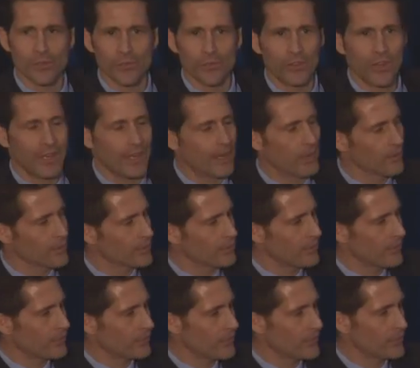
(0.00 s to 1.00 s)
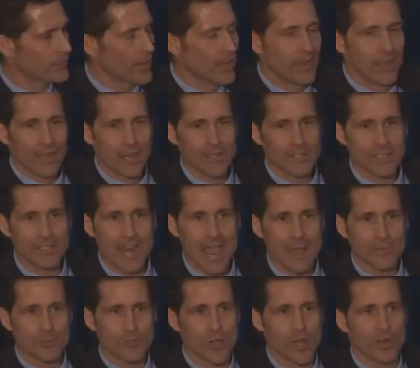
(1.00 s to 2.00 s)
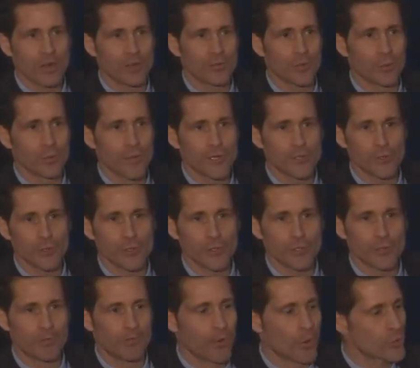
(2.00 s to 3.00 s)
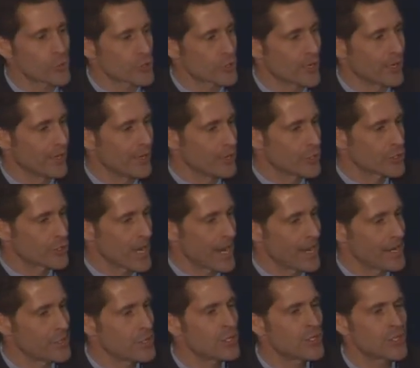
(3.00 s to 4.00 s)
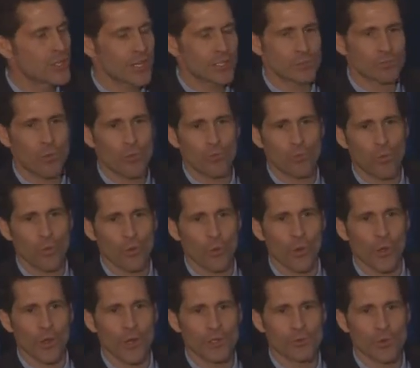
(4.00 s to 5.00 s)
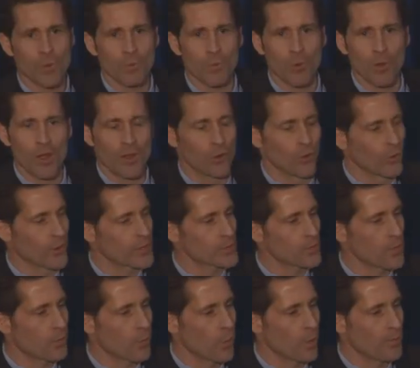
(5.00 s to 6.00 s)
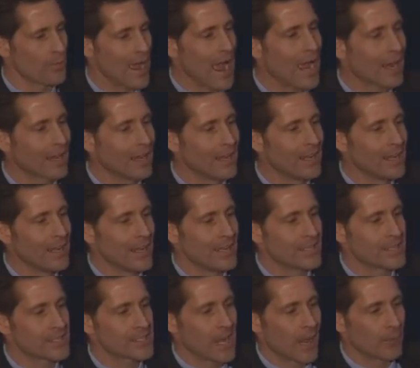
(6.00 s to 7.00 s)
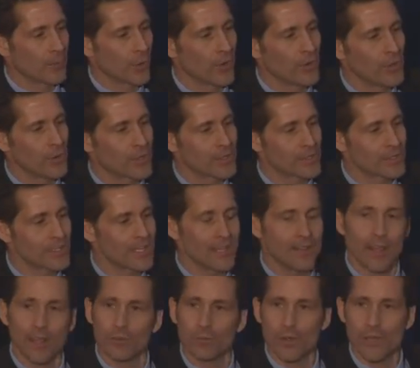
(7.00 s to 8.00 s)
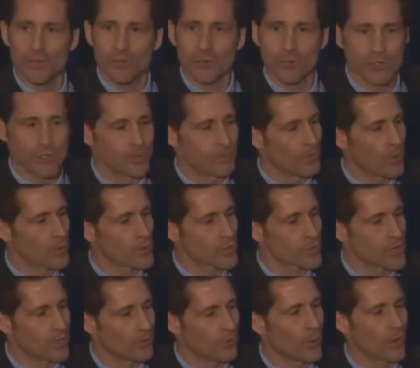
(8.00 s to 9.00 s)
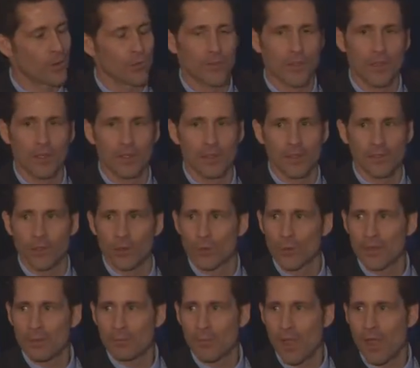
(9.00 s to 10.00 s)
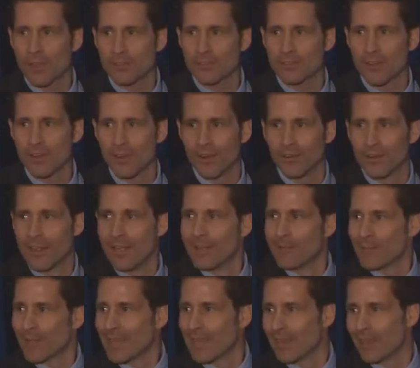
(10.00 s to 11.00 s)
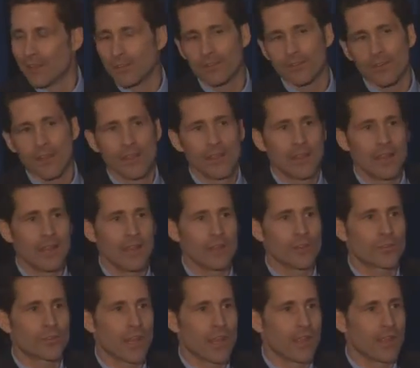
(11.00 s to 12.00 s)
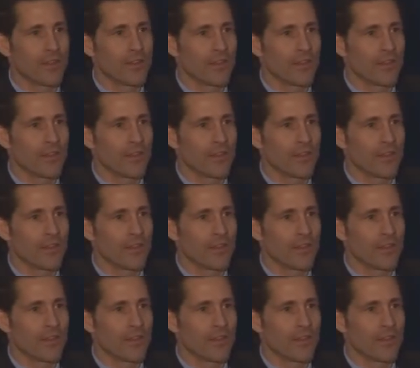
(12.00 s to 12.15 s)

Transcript: see here is this is a snapshot of the research in motion chain just before an earnings report back in December. And you can see that research in motion, in the green box there, is